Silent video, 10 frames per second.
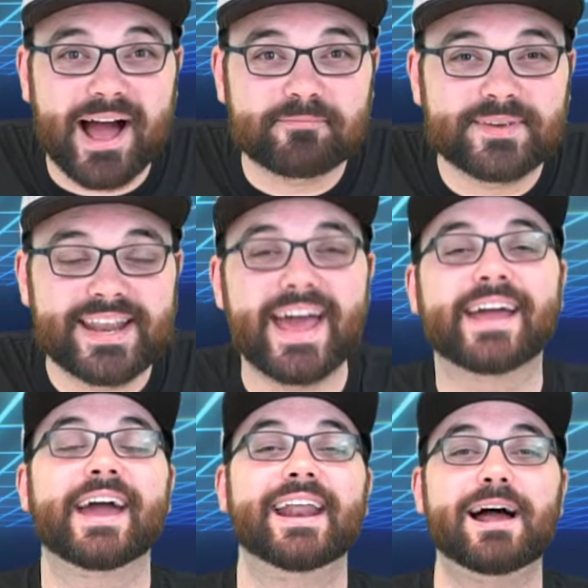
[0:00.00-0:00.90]
I'm
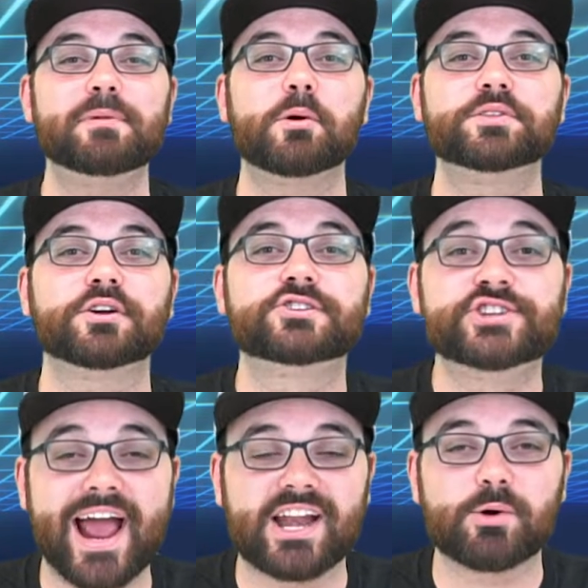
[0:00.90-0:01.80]
Nick, and I'm here with your
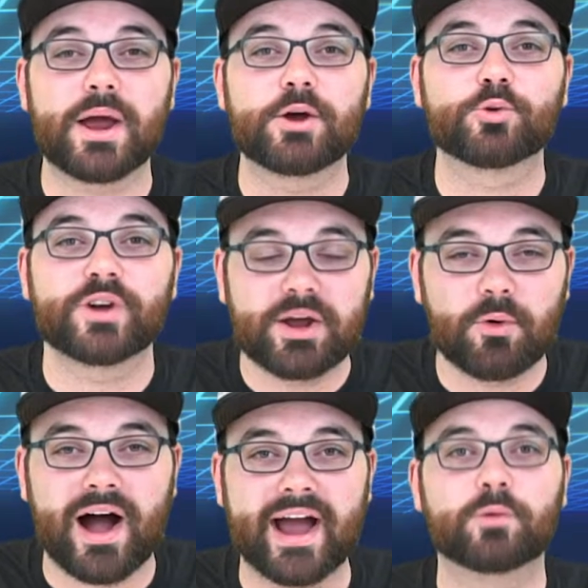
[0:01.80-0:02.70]
January
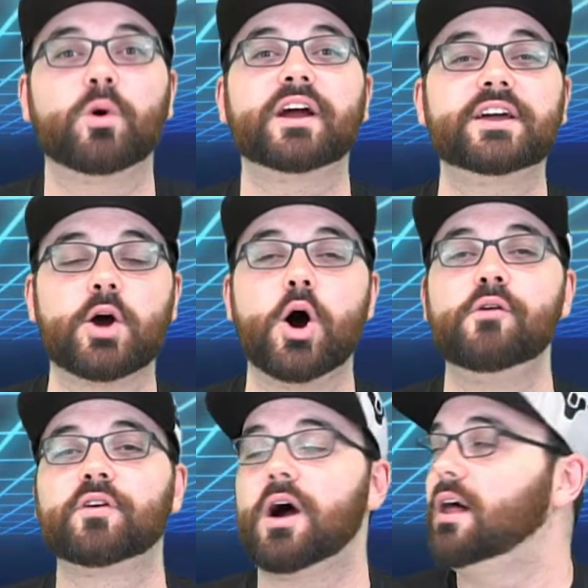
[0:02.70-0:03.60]
Rewind. We're going to go
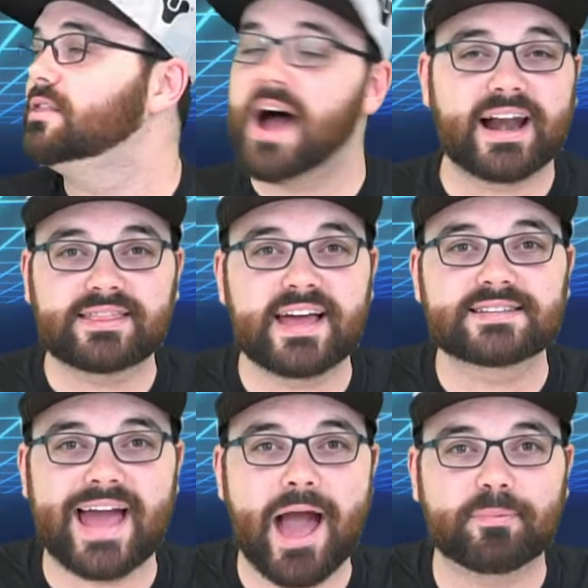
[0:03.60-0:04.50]
over a lot of things
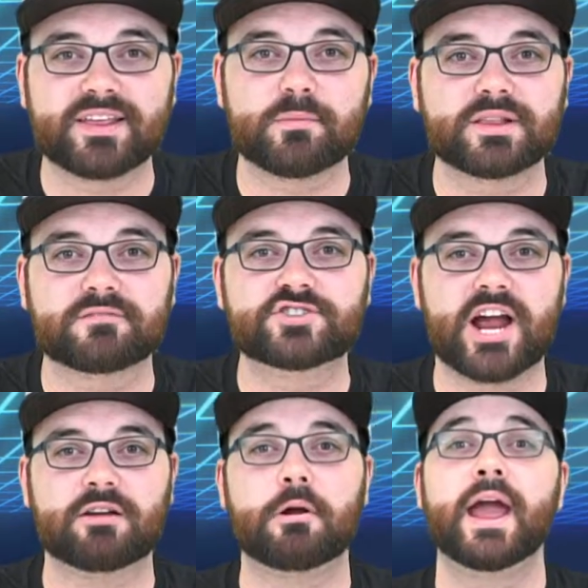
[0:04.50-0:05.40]
that happened in the month of
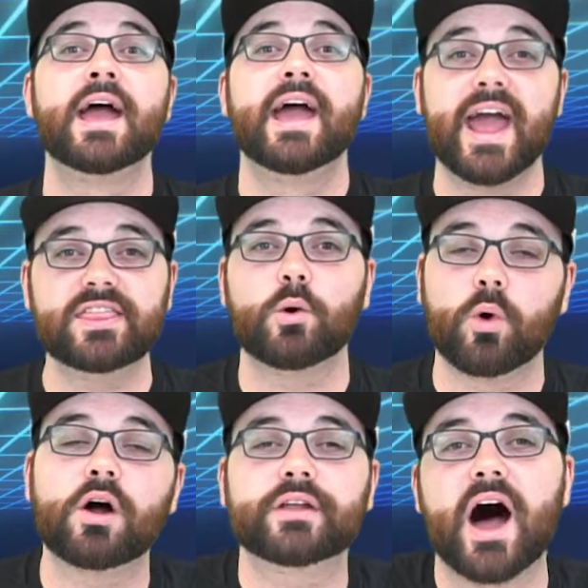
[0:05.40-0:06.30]
January in the
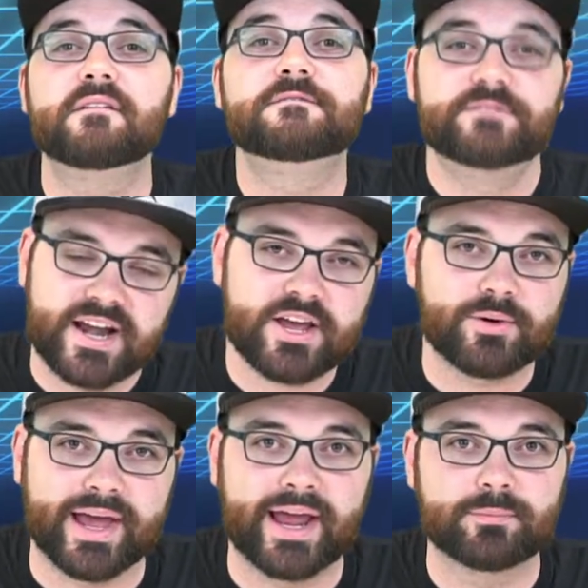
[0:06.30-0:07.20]
world of video
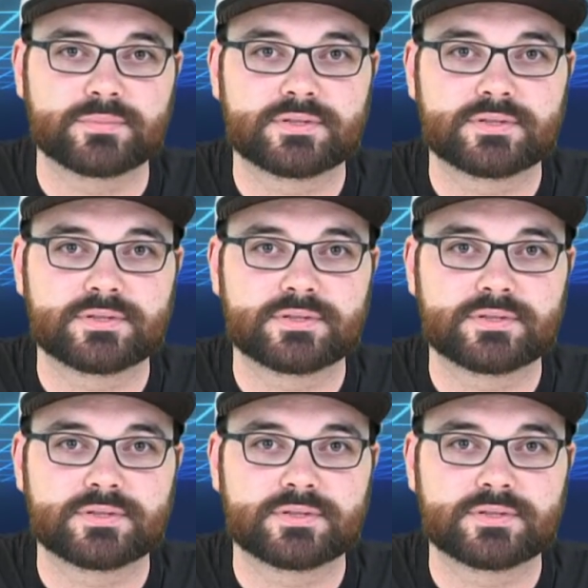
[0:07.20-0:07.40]
games.